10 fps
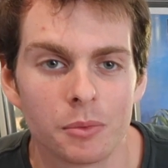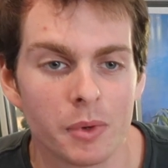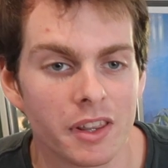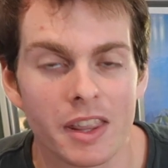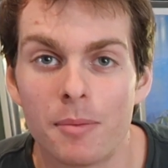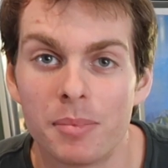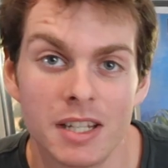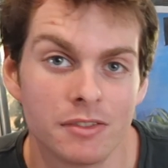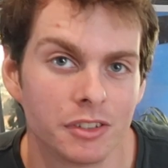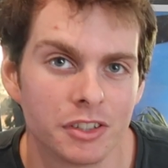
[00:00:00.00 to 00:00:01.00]
whether that
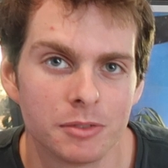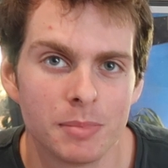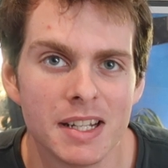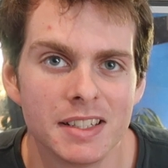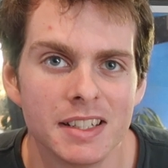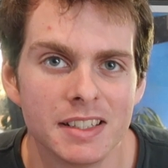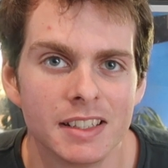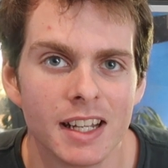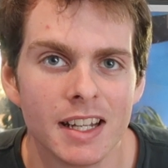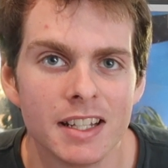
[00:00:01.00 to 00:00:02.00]
be for the species
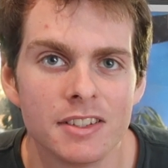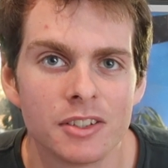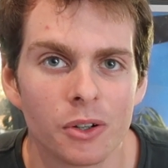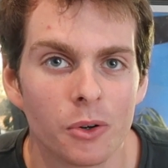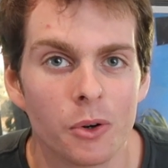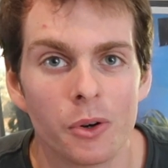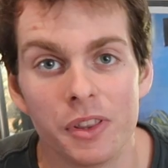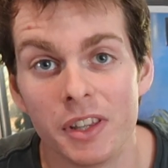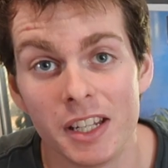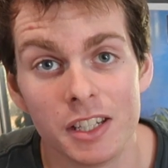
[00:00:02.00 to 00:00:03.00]
needs or
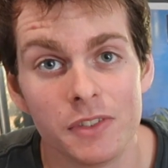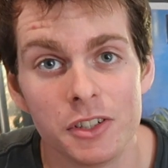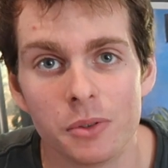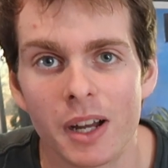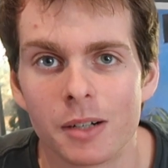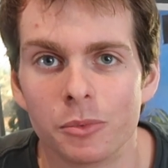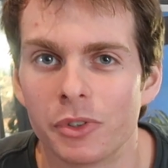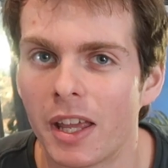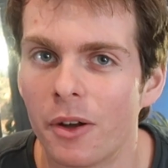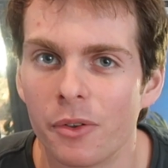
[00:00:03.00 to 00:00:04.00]
the individual
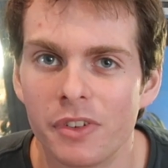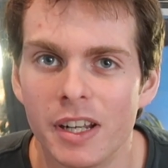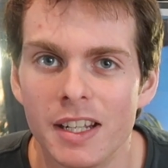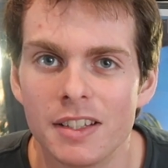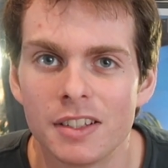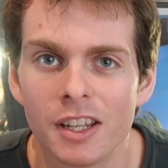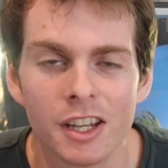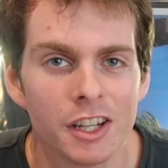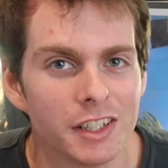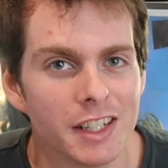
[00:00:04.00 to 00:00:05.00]
animal's health needs.
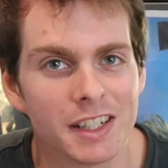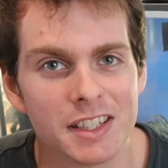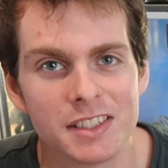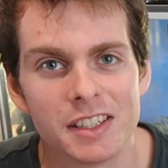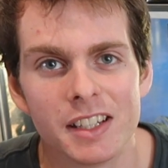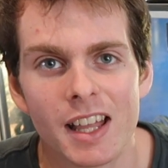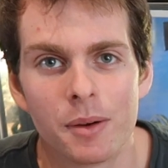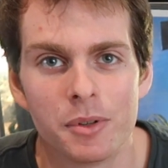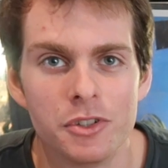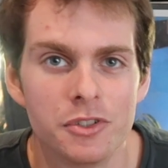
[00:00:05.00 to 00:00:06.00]
You need to consider
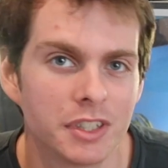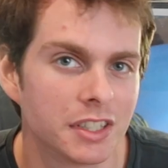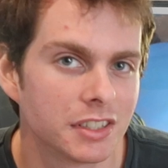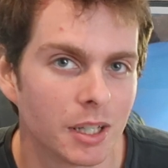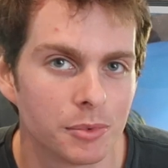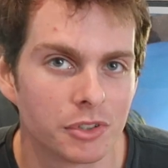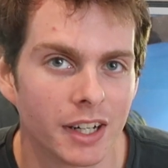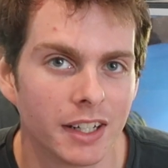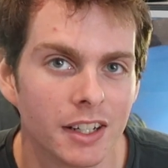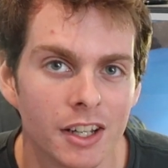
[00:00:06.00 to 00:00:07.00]
that when using a
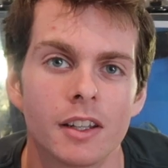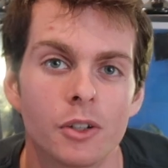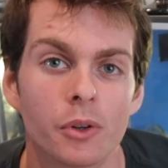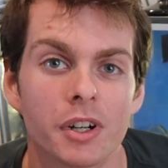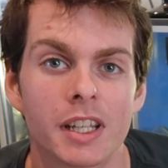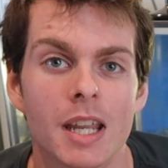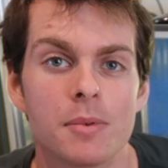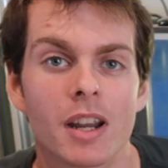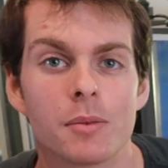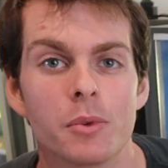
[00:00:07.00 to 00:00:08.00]
substrate. In order to
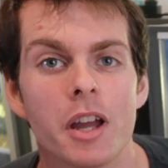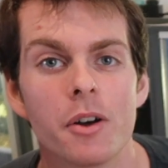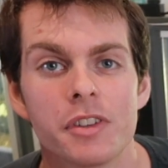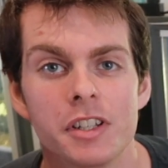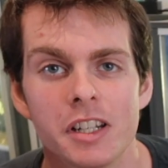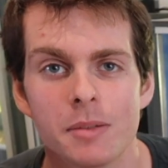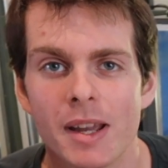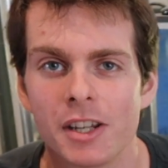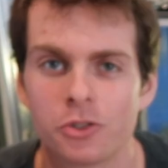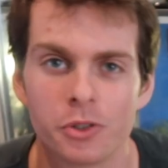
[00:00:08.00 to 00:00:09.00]
keep your animal healthy, you need to
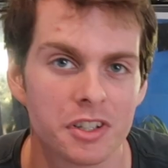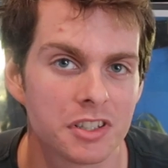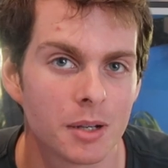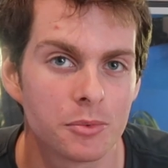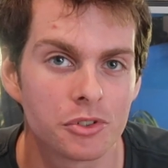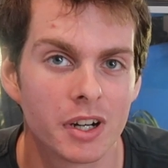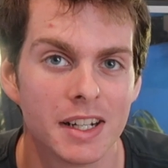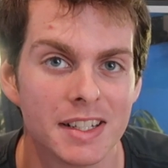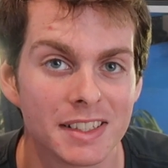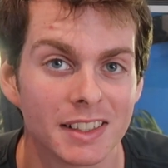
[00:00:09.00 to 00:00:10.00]
make sure your
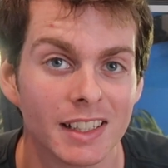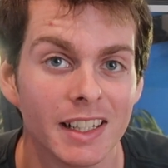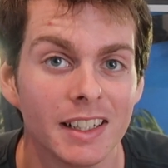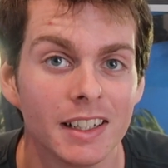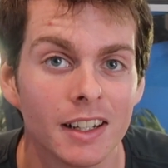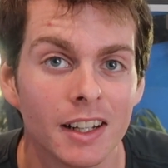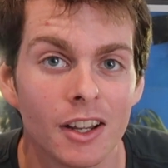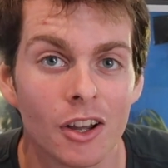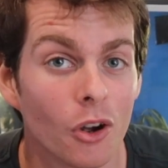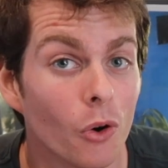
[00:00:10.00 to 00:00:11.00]
substrate is clean
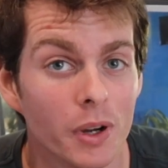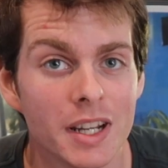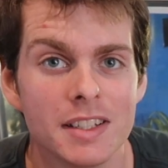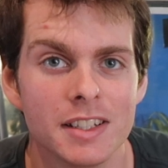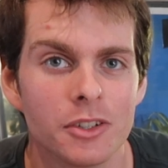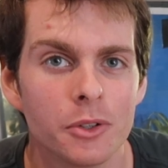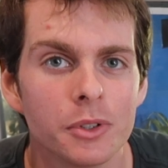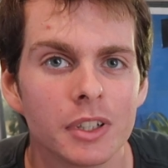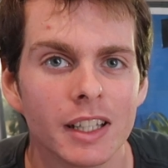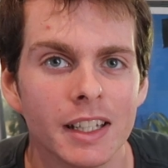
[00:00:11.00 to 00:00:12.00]
or easy
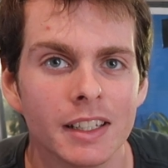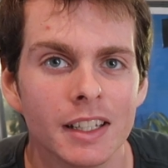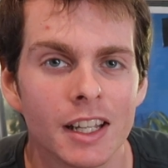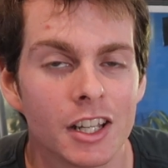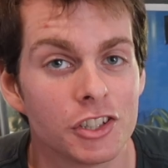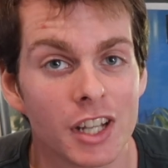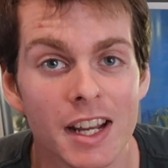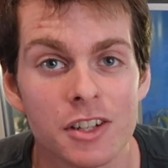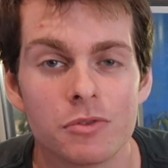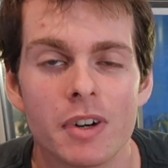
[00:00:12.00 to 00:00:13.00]
to clean, changed